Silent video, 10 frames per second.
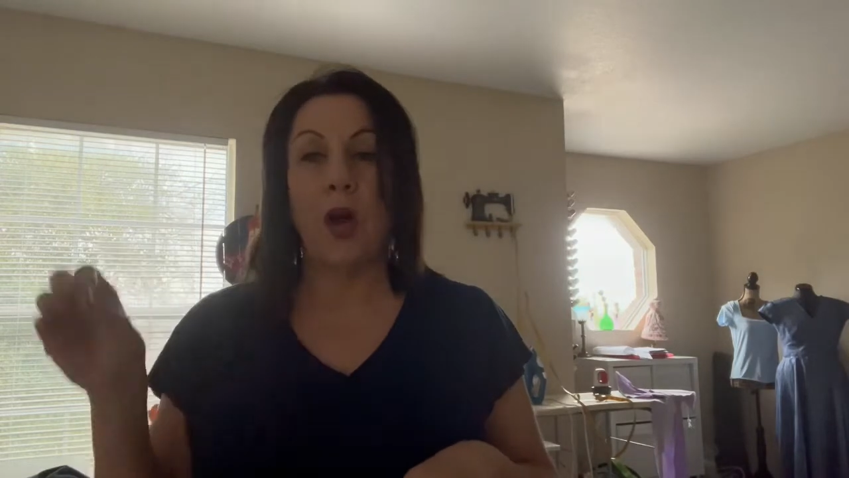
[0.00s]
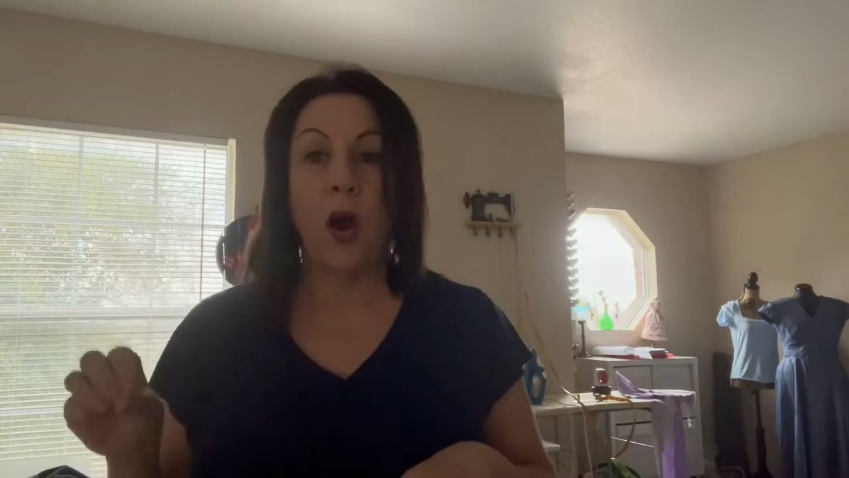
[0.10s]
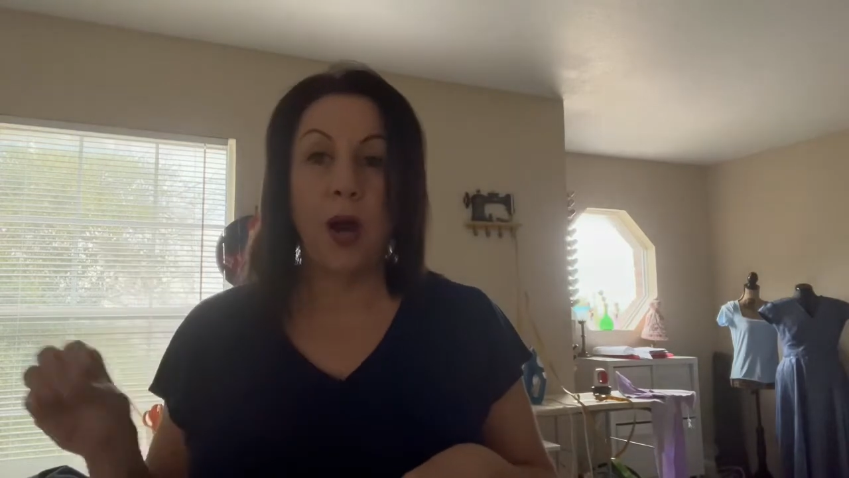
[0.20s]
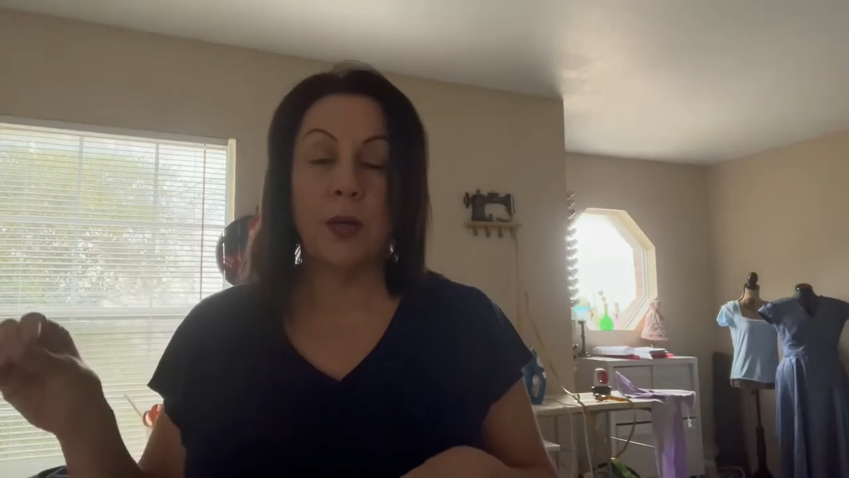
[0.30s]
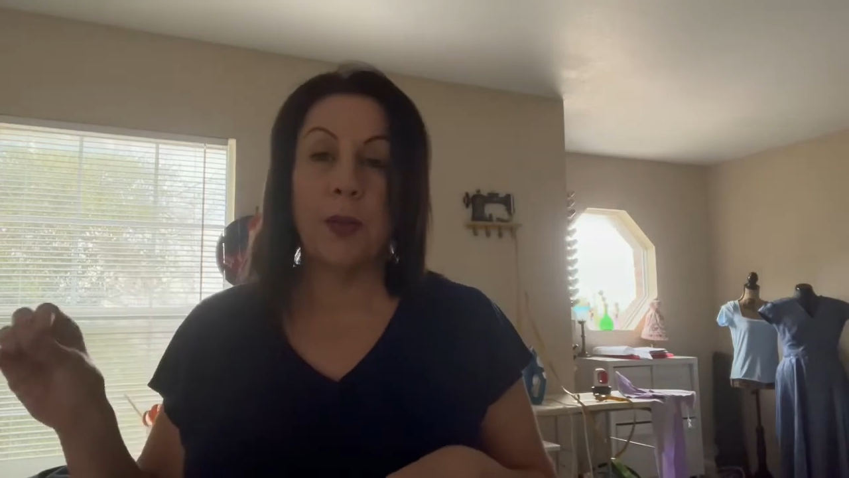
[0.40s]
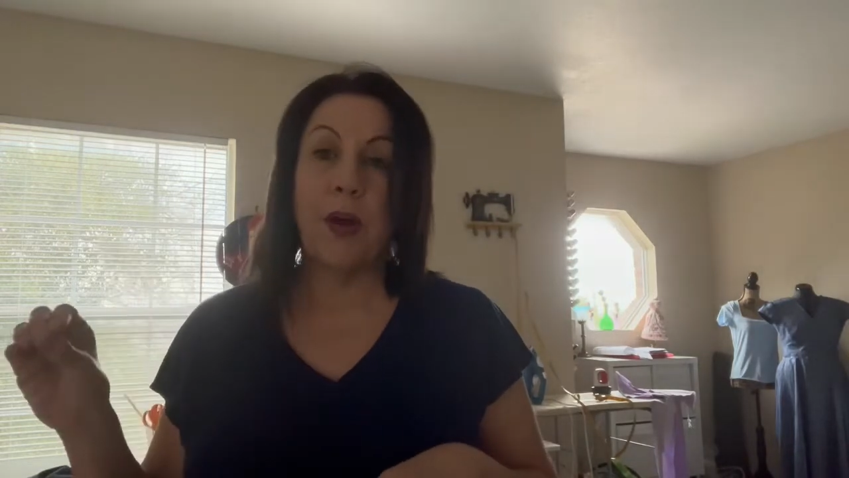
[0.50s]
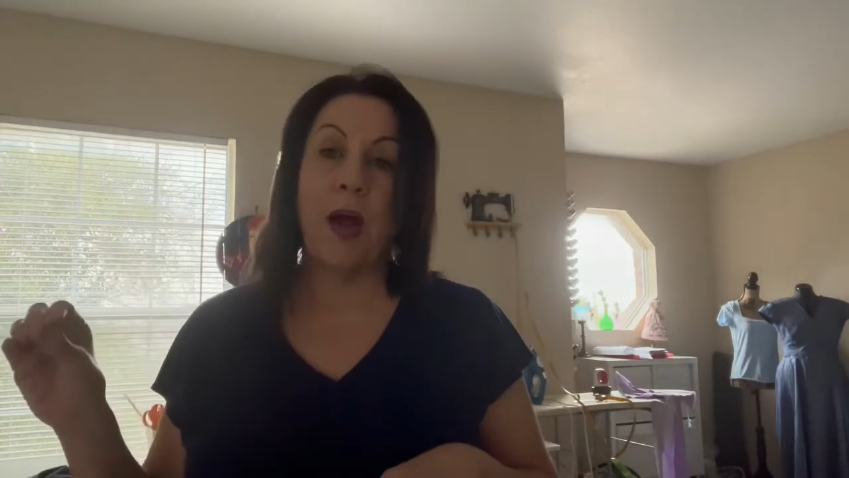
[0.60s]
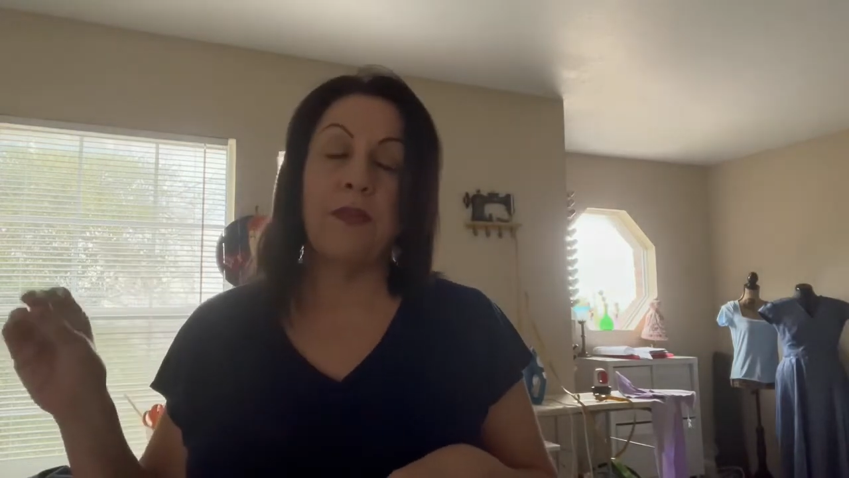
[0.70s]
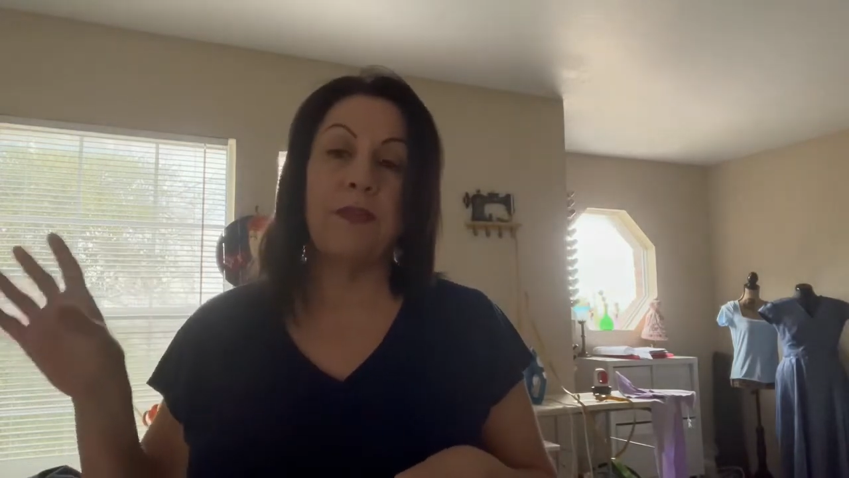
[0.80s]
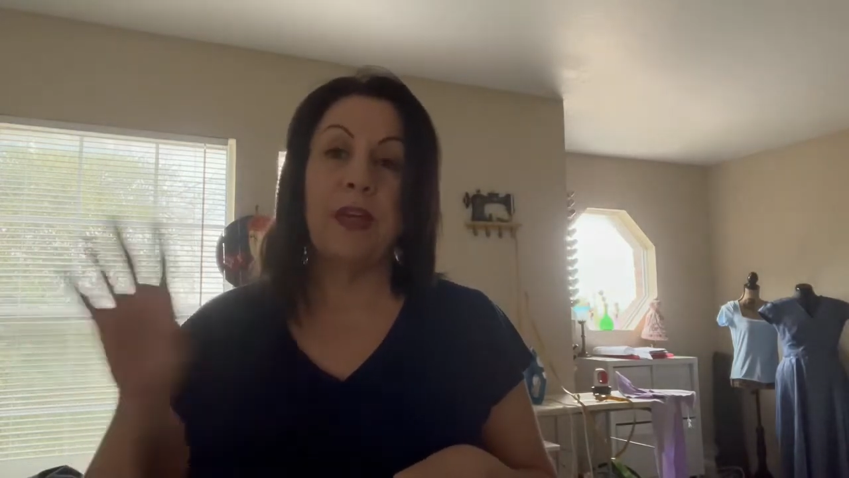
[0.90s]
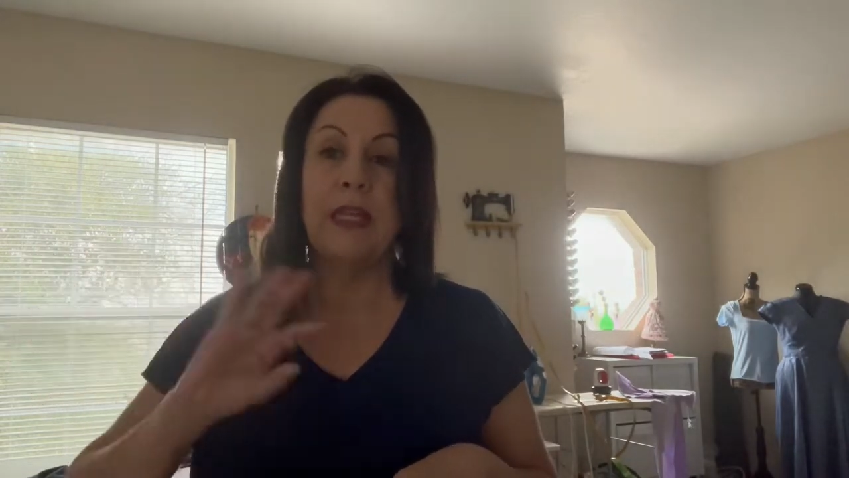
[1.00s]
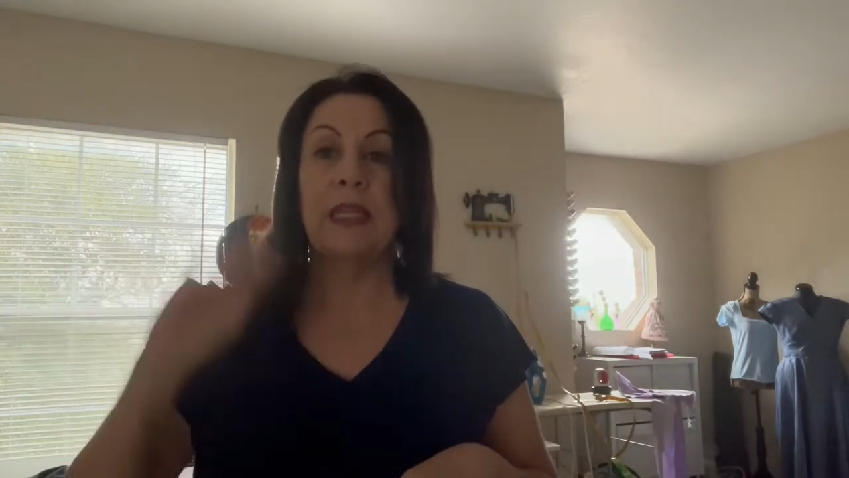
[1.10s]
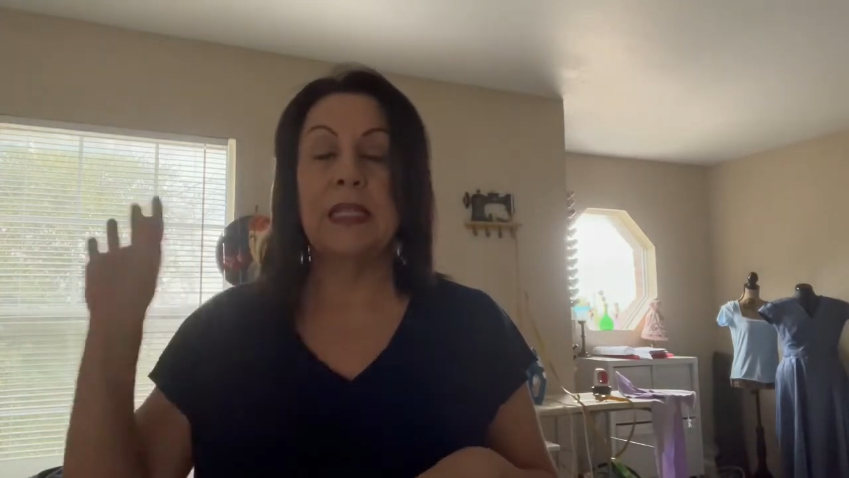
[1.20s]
hardware off of it and the